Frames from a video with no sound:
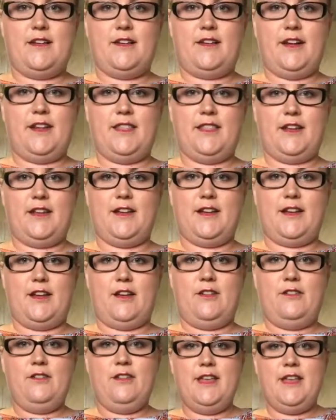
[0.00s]
All right, there you
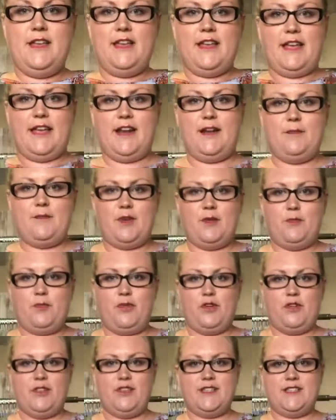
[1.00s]
go. And I'm going to
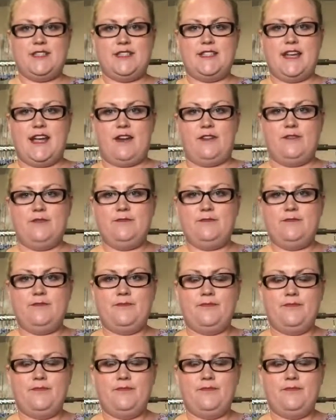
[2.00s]
pull this down.